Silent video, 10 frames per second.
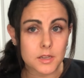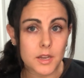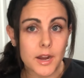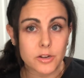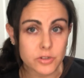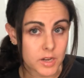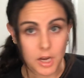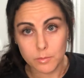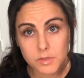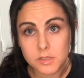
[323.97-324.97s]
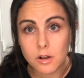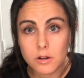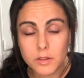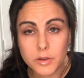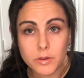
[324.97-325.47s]
kit actually came with
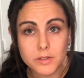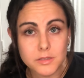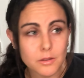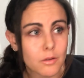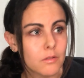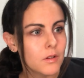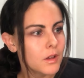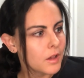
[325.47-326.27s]
starter liquid, so